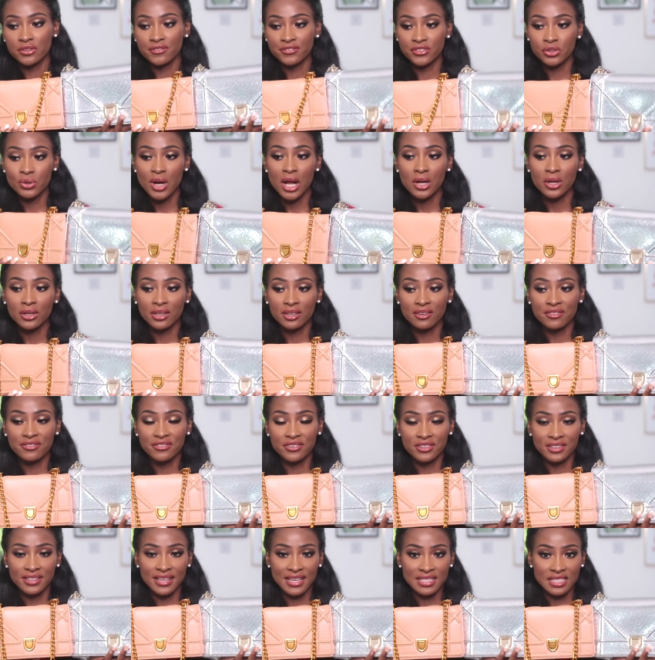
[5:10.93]
if you are looking
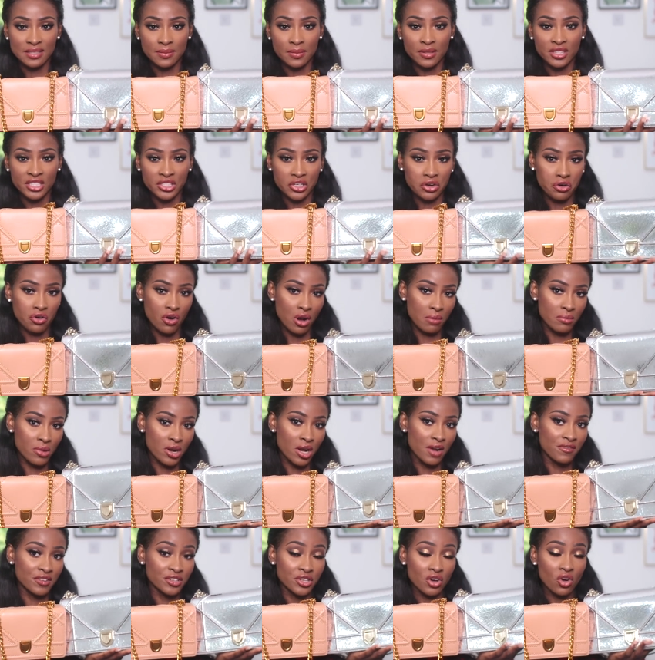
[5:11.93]
for this
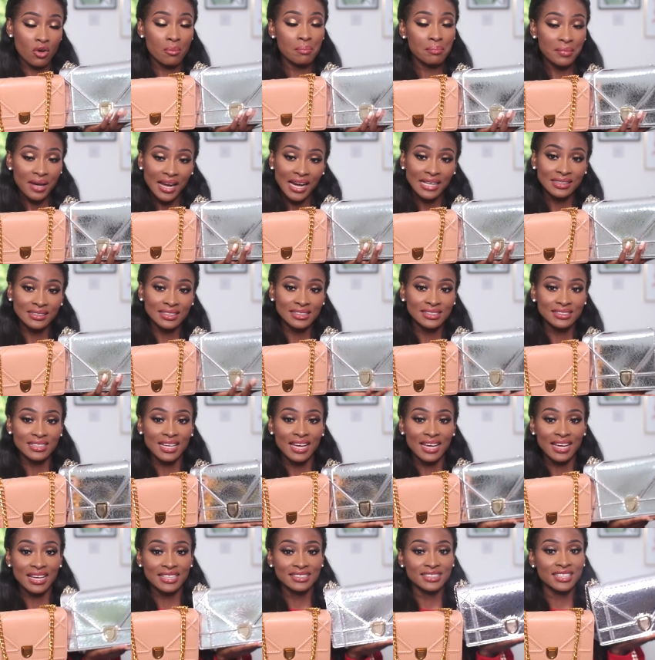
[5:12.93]
diorama if you don't mind the
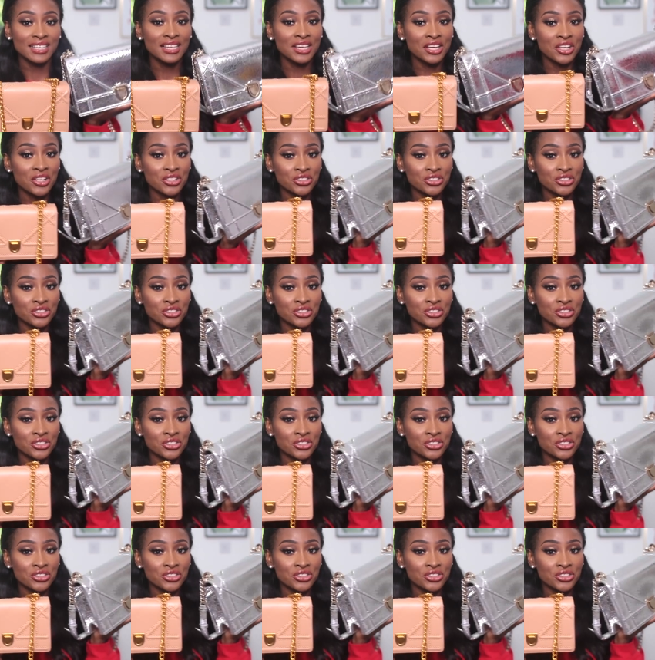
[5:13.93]
size